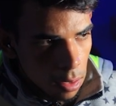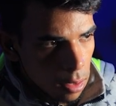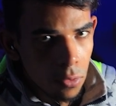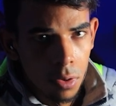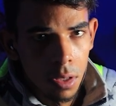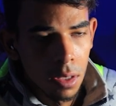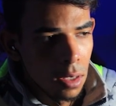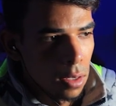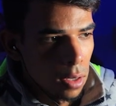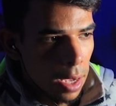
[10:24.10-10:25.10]
for
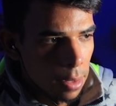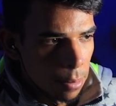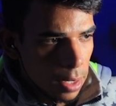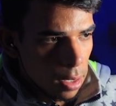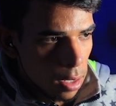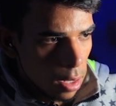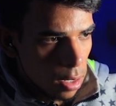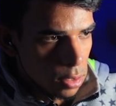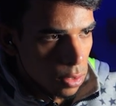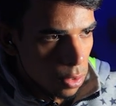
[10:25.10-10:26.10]
the, and make
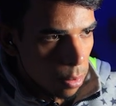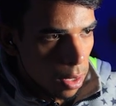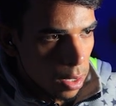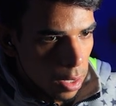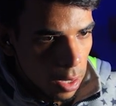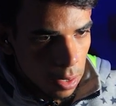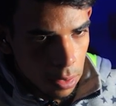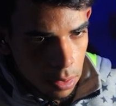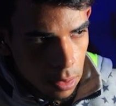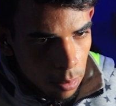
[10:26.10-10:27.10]
another reply here.
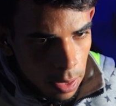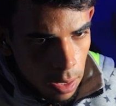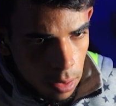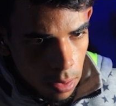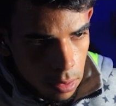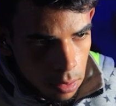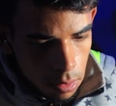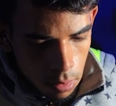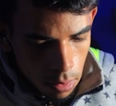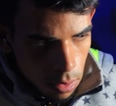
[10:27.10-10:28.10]
Duplicate this
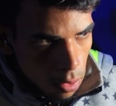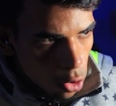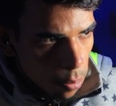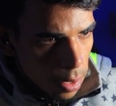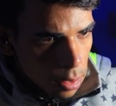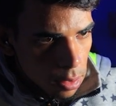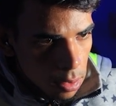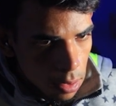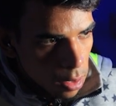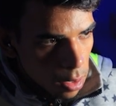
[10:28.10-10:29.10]

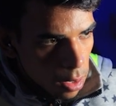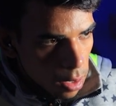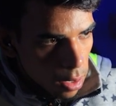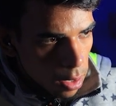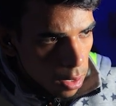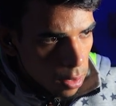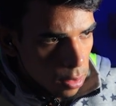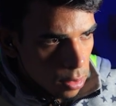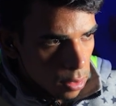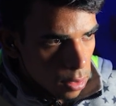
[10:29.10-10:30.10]
comment, get it
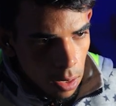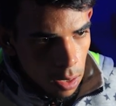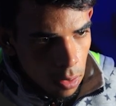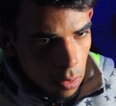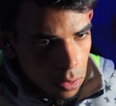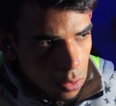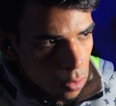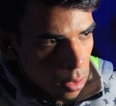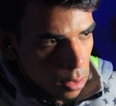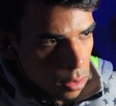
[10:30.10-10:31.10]
here, and
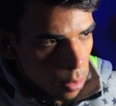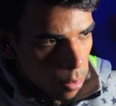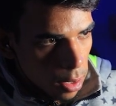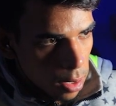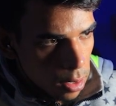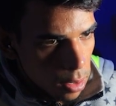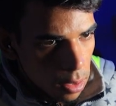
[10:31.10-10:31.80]
also this reply.